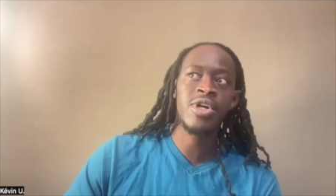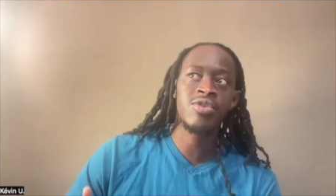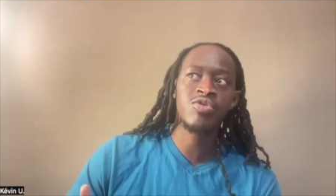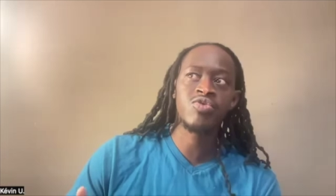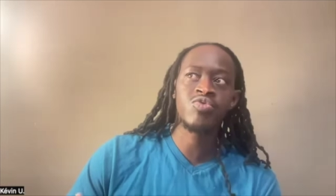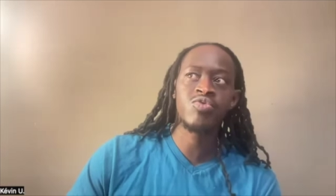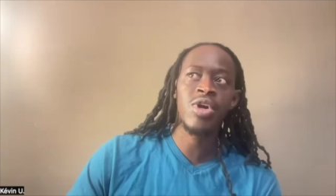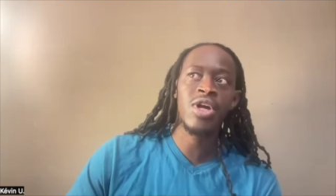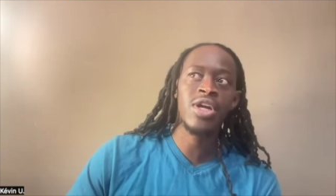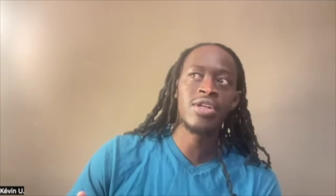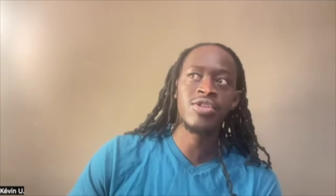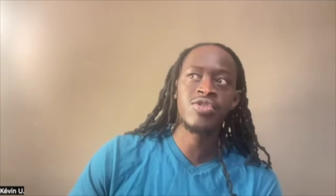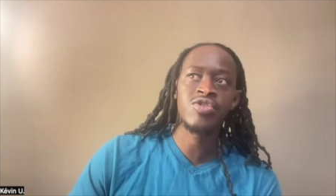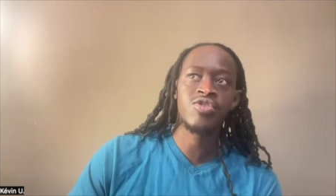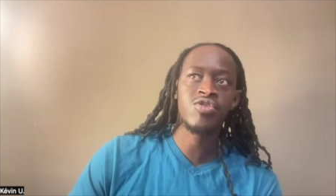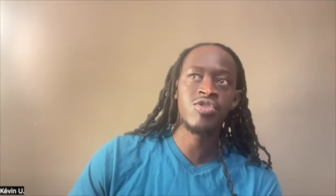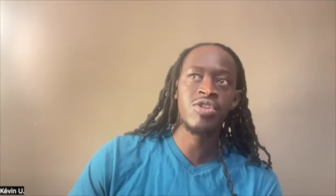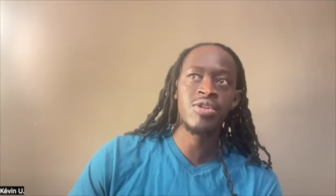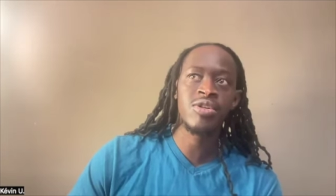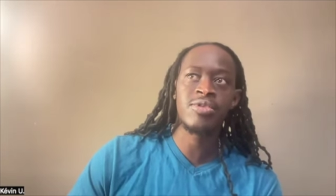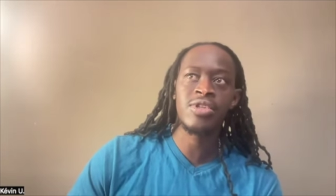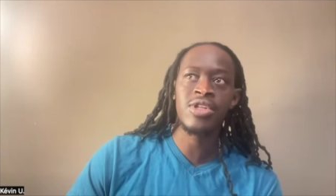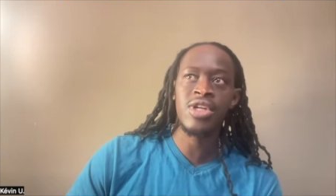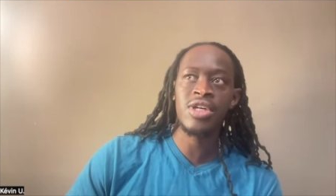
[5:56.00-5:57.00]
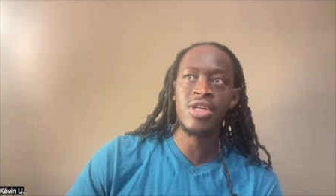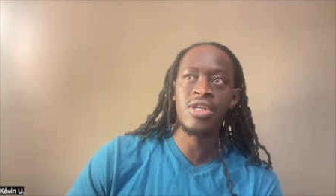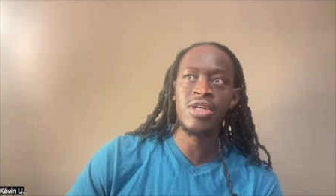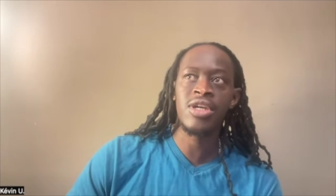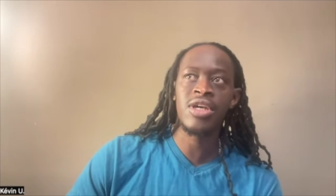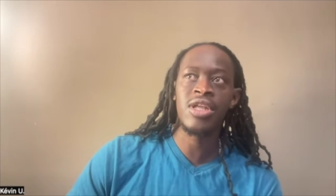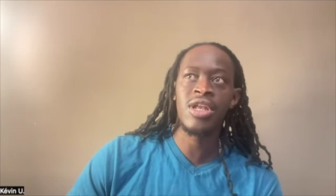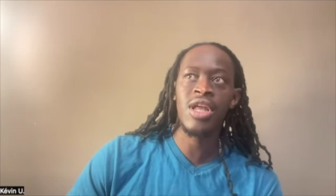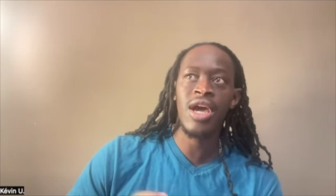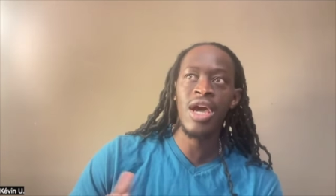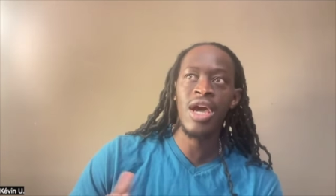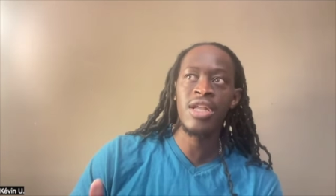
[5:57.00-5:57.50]
was writing a script, and I
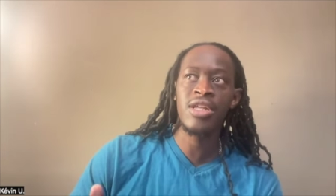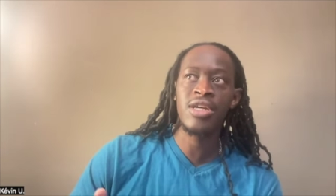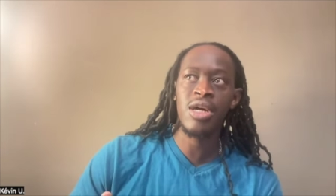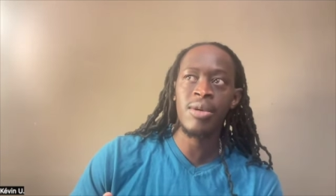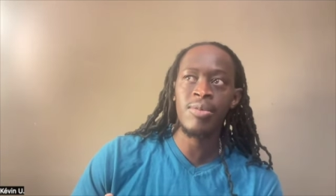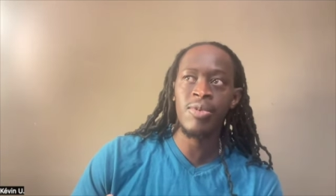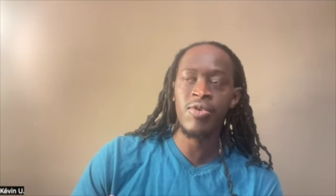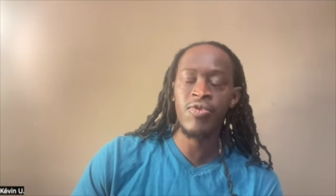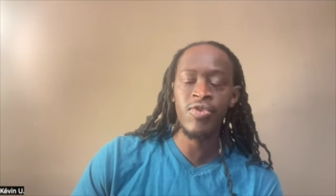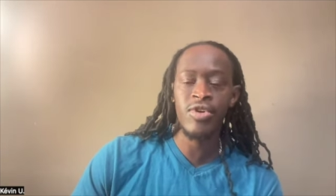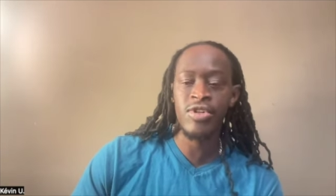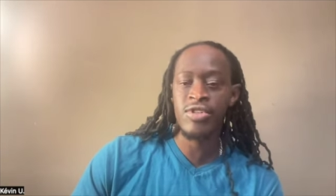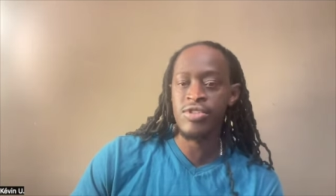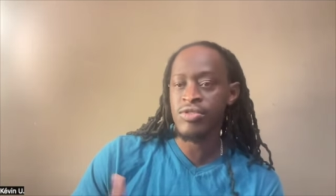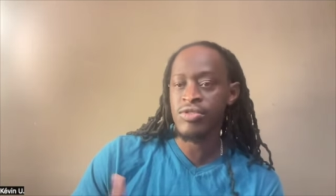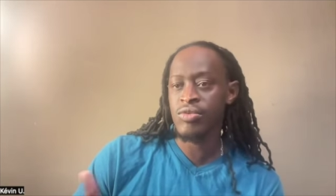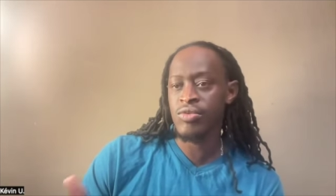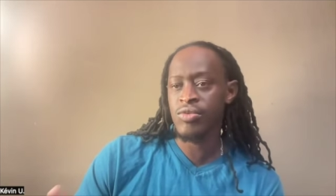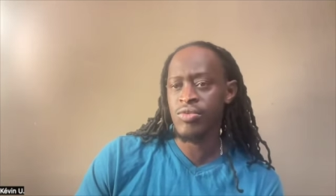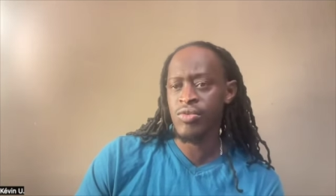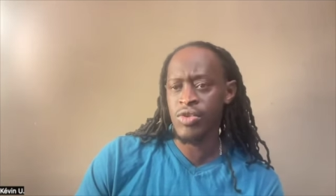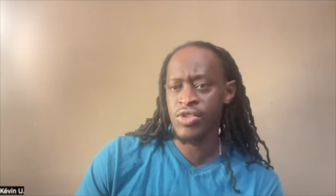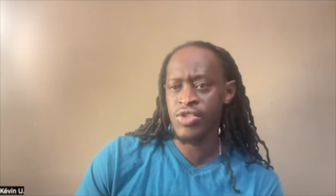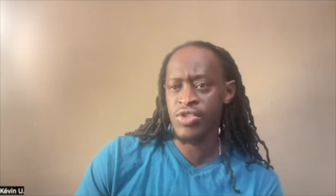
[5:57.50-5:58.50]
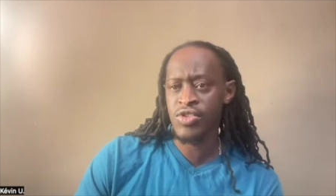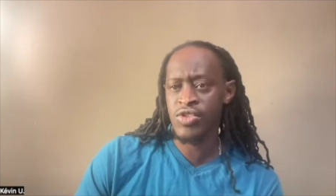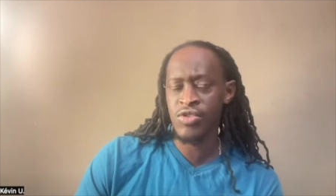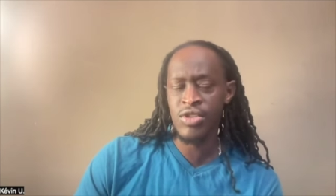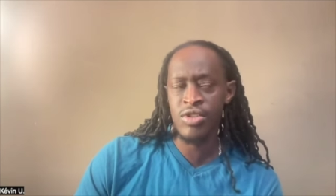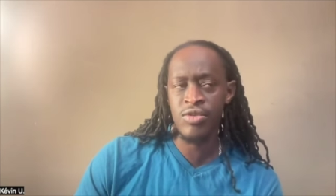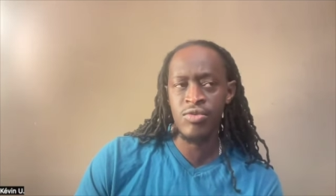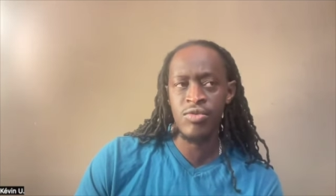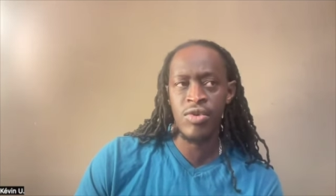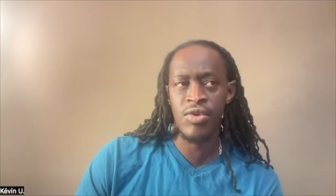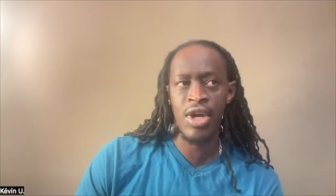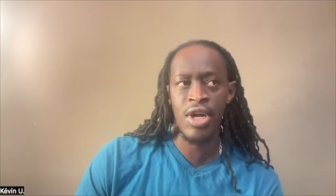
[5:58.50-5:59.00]
and I had a couple friends who were
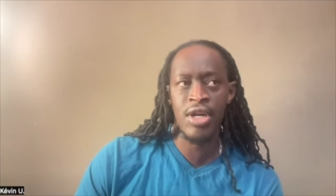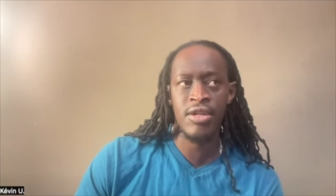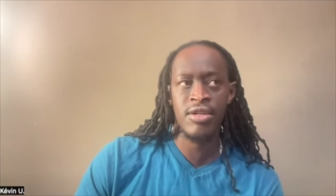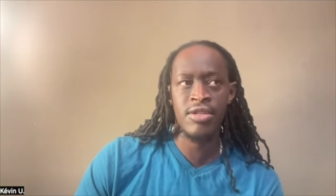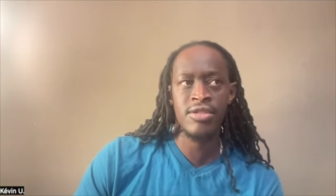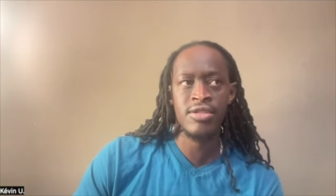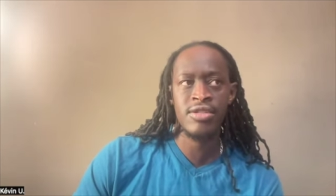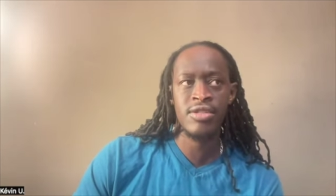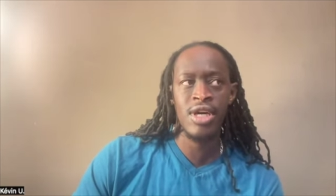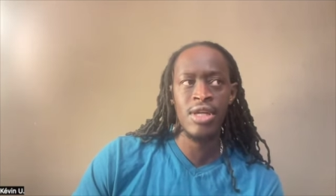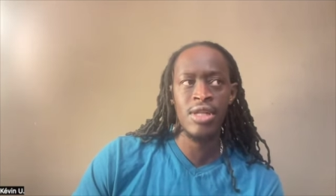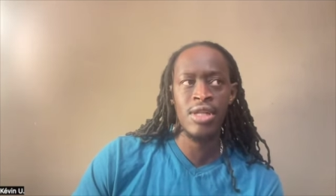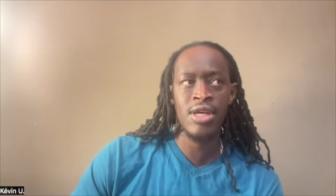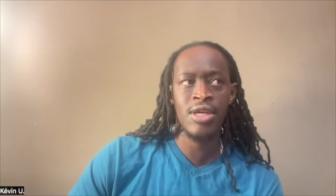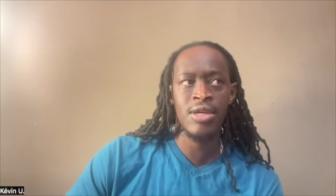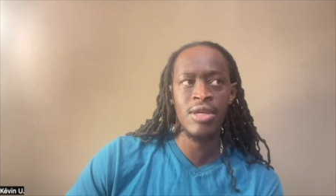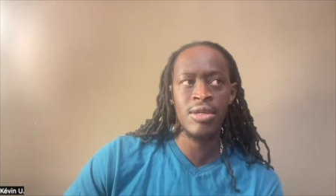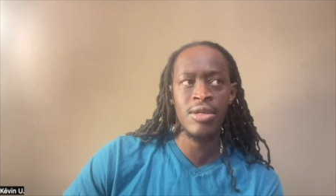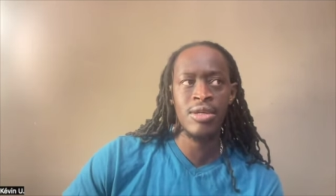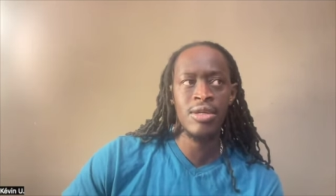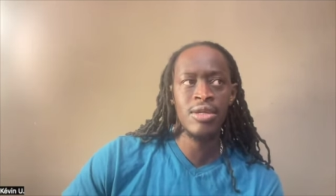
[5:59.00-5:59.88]
screenwriters, so I like